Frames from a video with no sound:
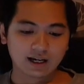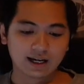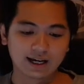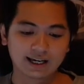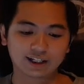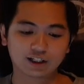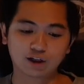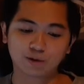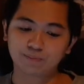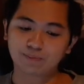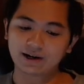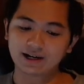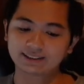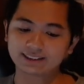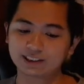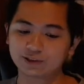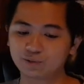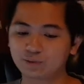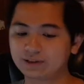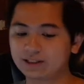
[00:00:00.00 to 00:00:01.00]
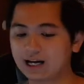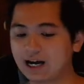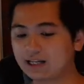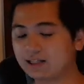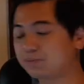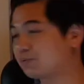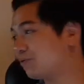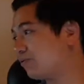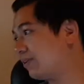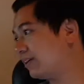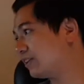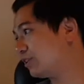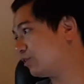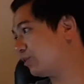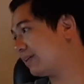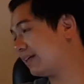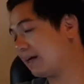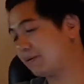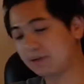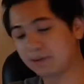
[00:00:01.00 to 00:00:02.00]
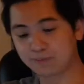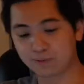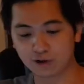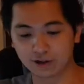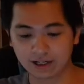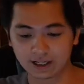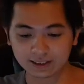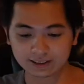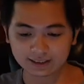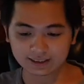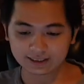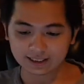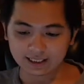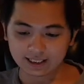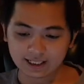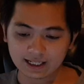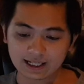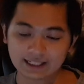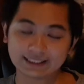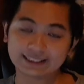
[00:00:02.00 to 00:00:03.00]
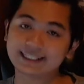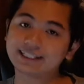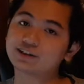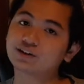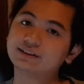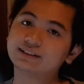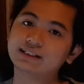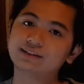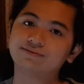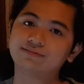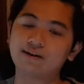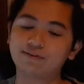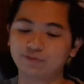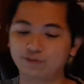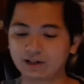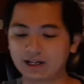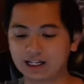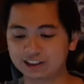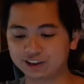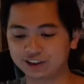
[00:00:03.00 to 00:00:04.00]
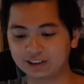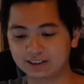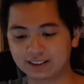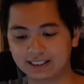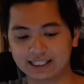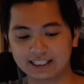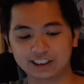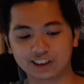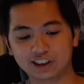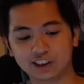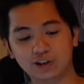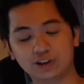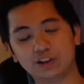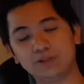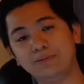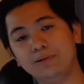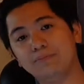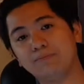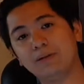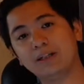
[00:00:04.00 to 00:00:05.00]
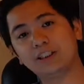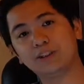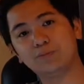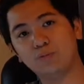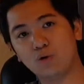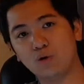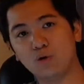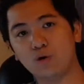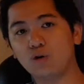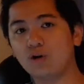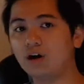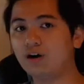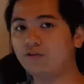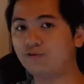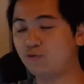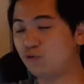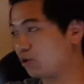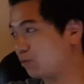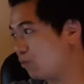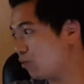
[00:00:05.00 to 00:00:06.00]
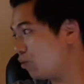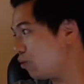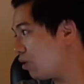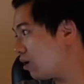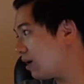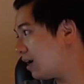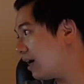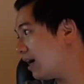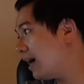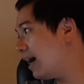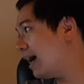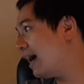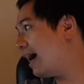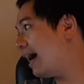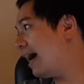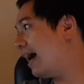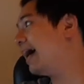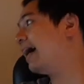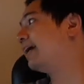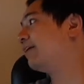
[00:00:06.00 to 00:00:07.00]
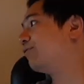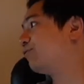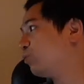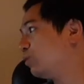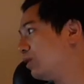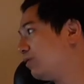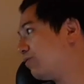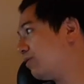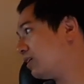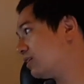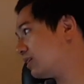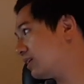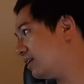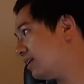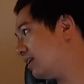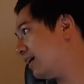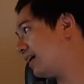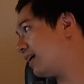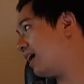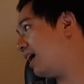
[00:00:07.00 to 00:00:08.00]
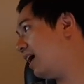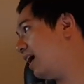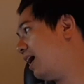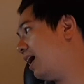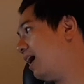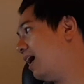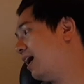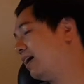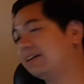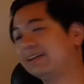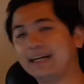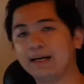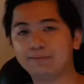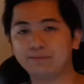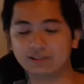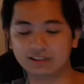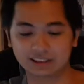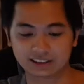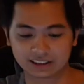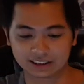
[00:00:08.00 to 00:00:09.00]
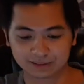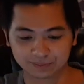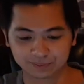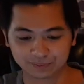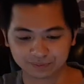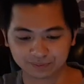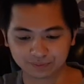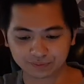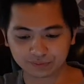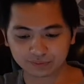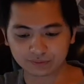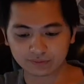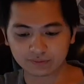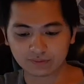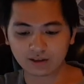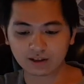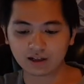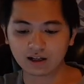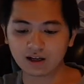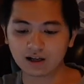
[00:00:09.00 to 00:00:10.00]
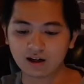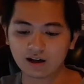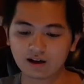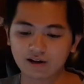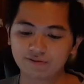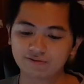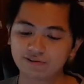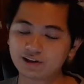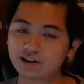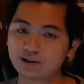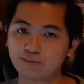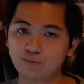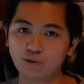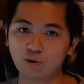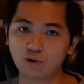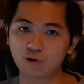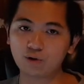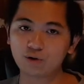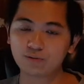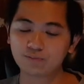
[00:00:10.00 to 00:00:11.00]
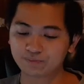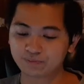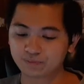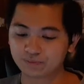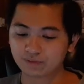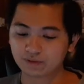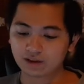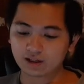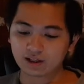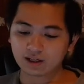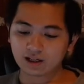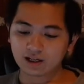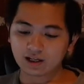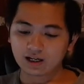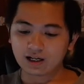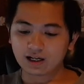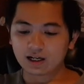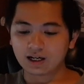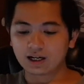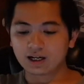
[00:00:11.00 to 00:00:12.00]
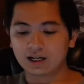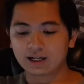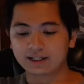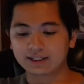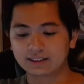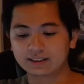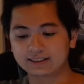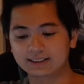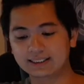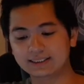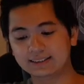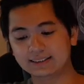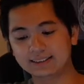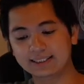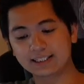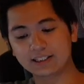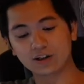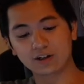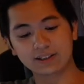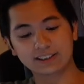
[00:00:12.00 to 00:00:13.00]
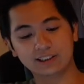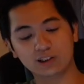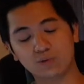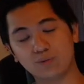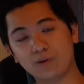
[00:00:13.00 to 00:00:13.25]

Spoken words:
in comparison with other professional camera products, Nikon D5300 is shown to be much more affordable and fully function like other cameras. Furthermore, since Nikon is a